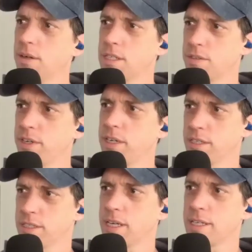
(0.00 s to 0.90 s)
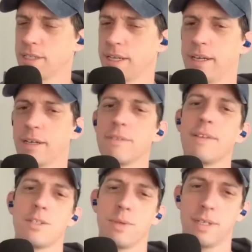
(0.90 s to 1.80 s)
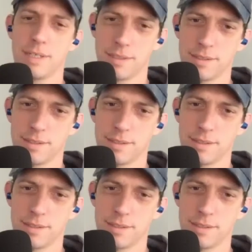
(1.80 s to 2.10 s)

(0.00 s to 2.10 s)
it's fear, disgust, and anger. That's what it is.